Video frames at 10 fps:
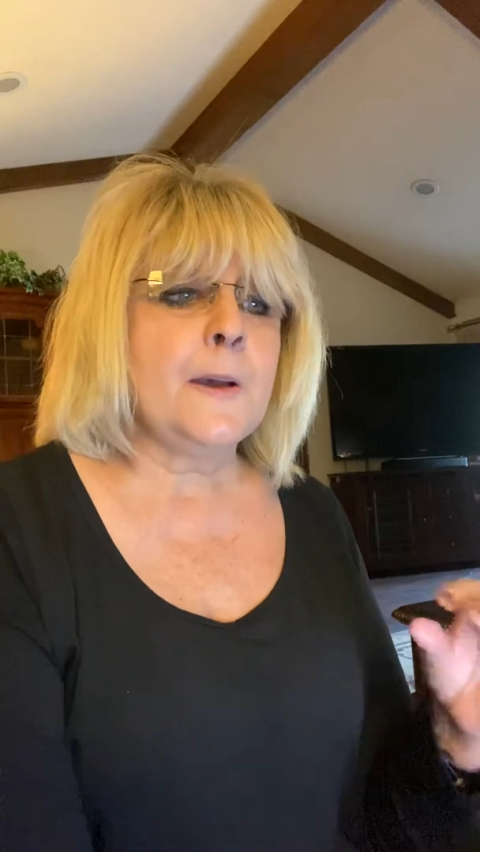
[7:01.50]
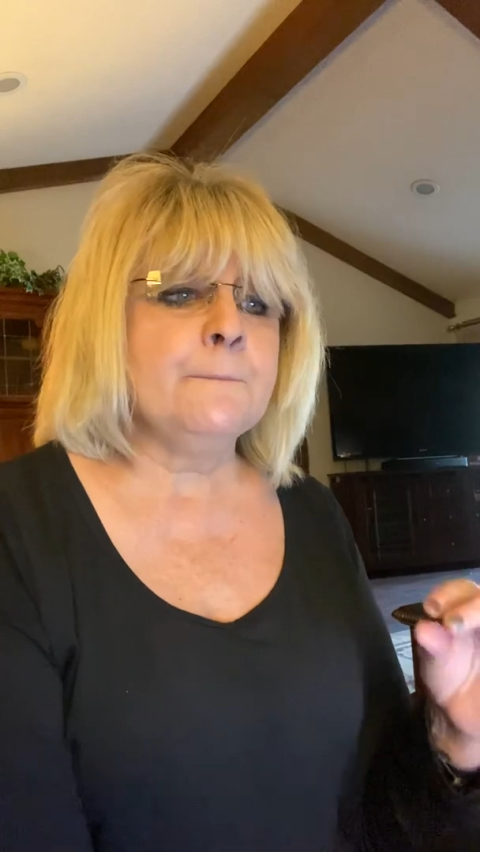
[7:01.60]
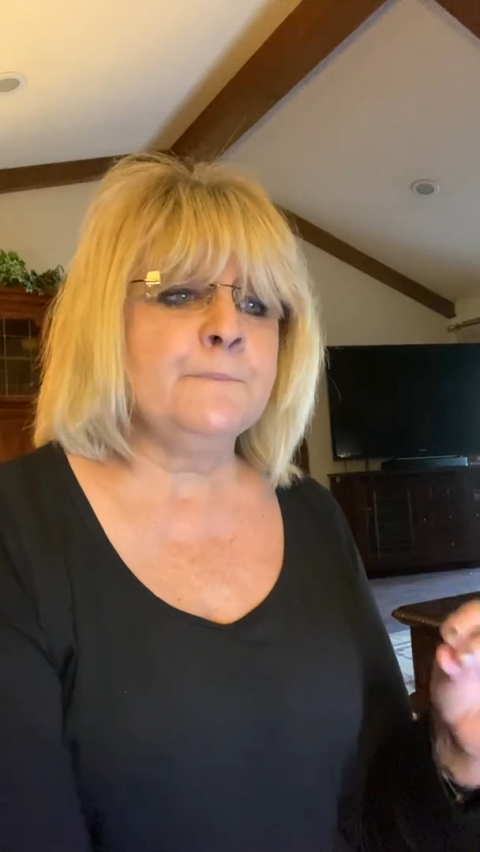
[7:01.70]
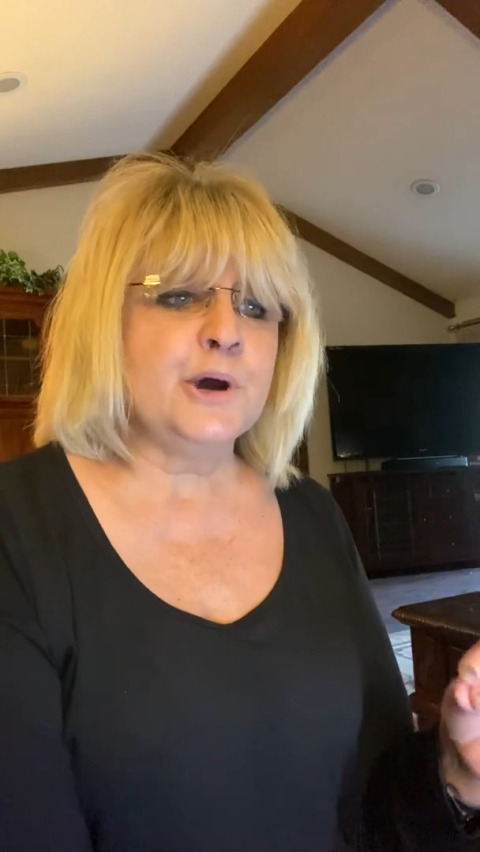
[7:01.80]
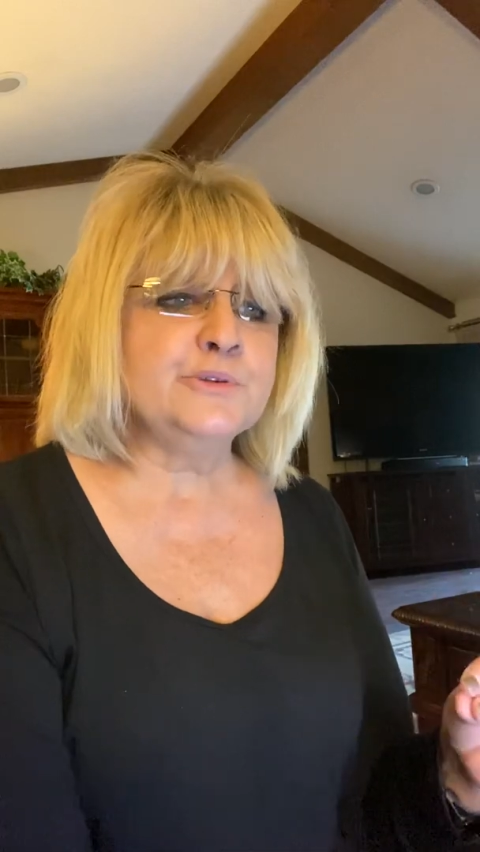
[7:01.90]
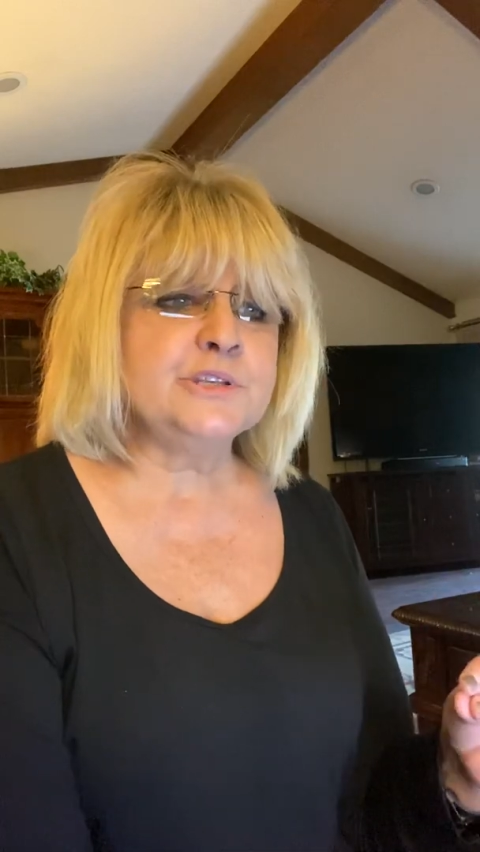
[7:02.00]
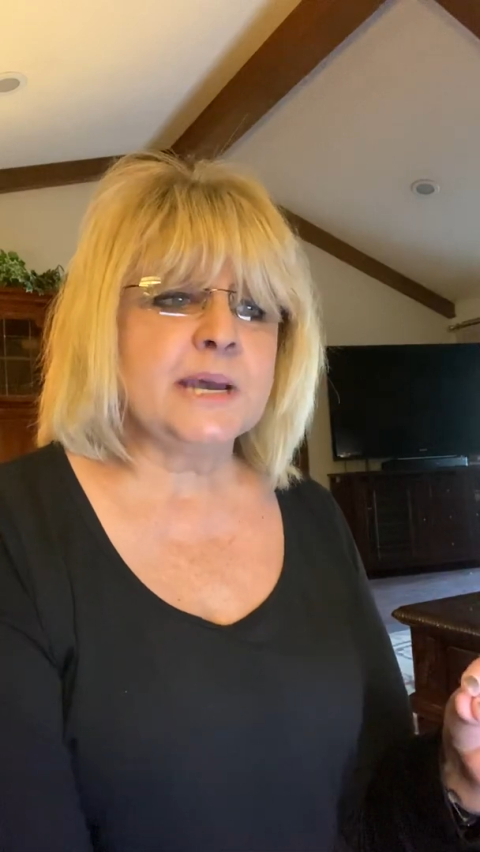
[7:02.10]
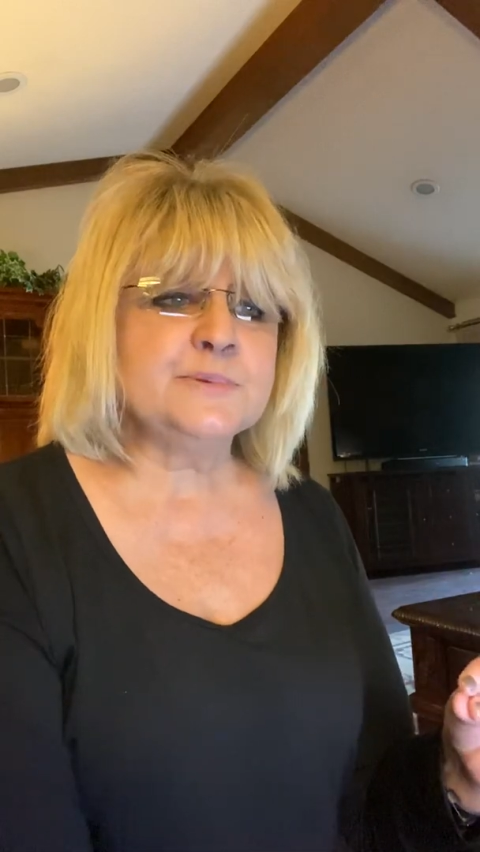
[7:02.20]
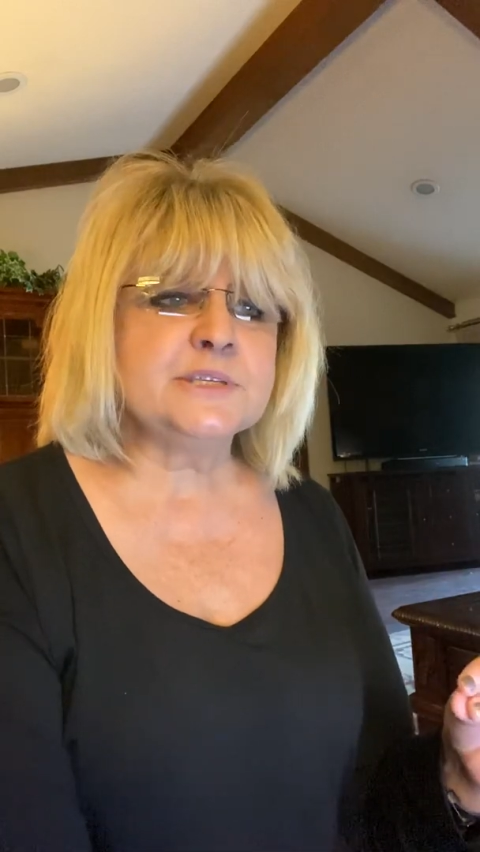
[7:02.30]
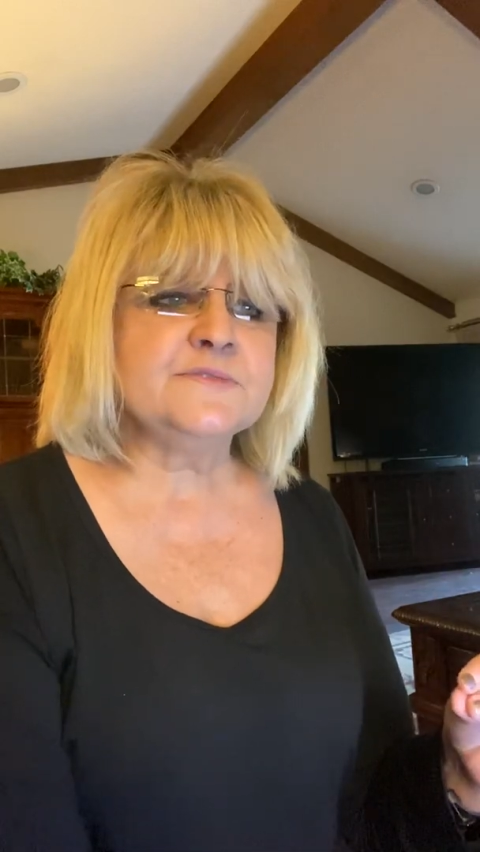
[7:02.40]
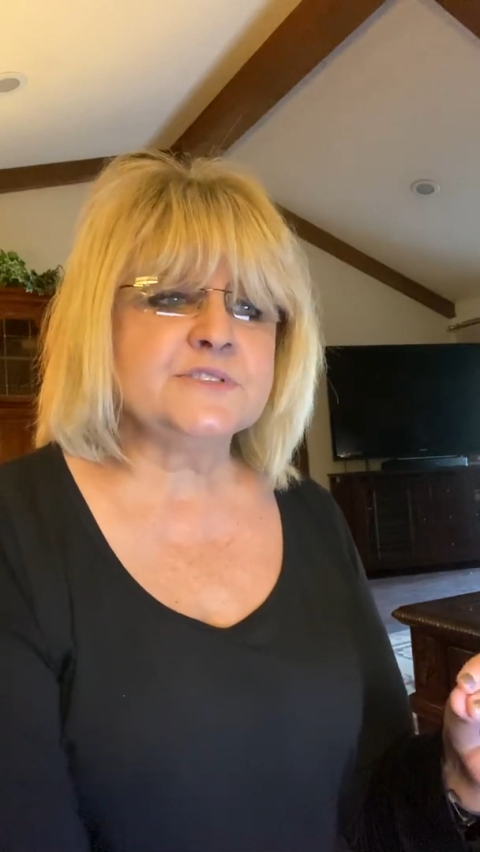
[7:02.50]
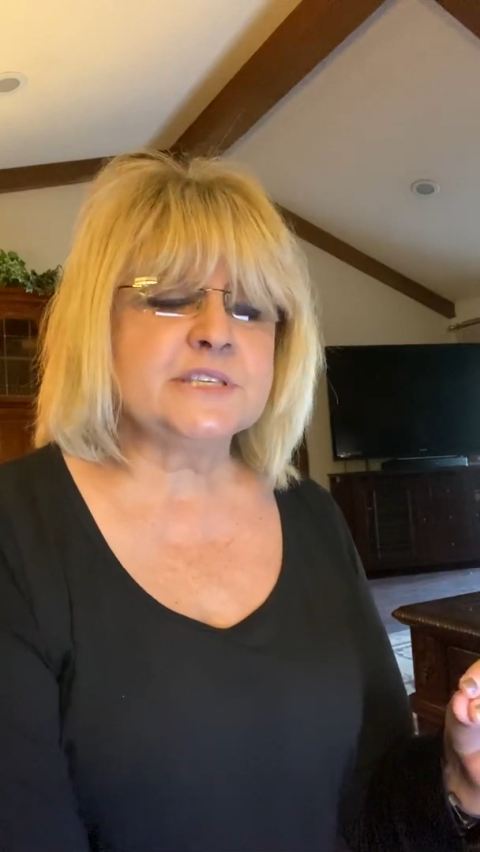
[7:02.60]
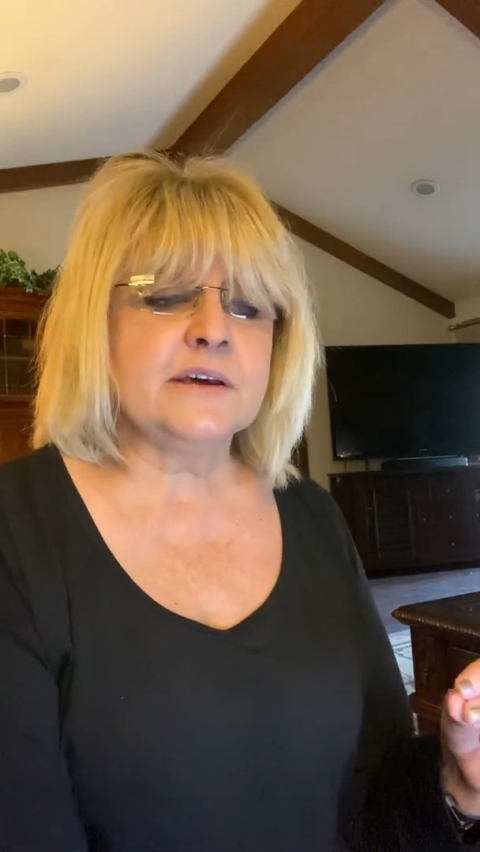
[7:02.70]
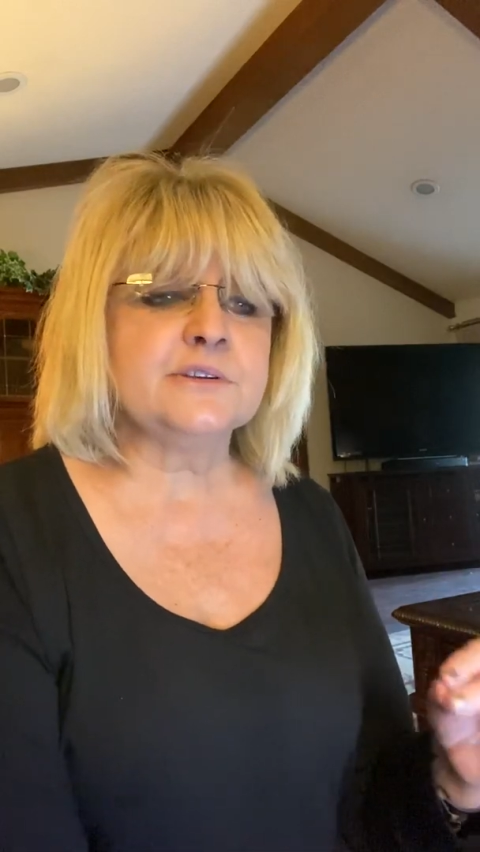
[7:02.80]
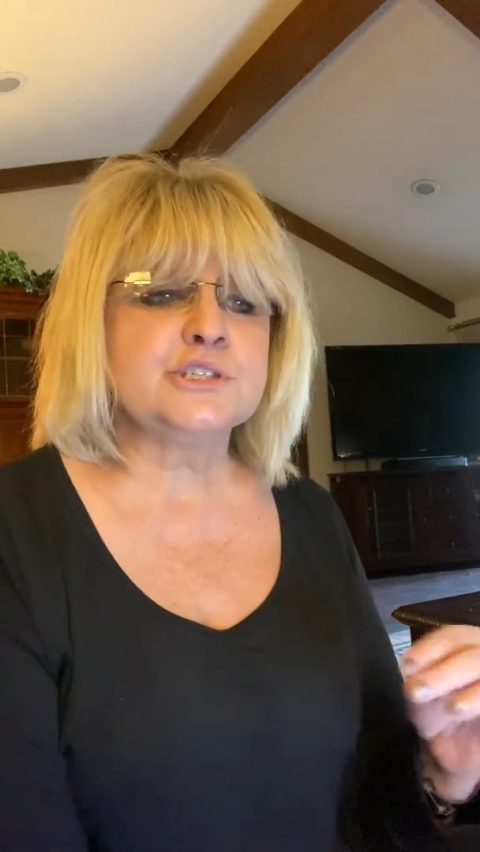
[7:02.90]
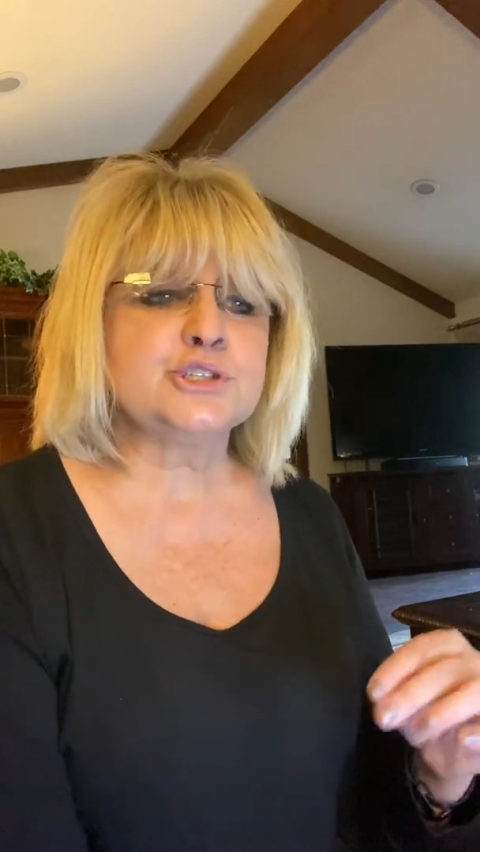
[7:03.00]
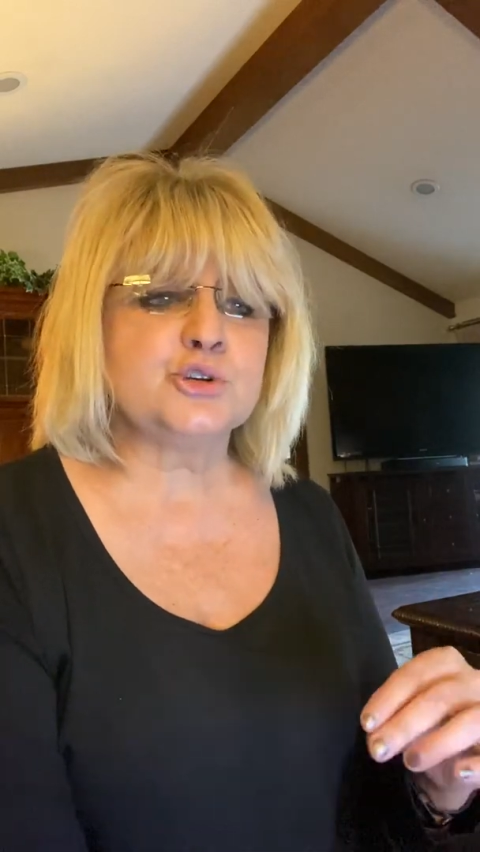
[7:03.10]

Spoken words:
both types of cells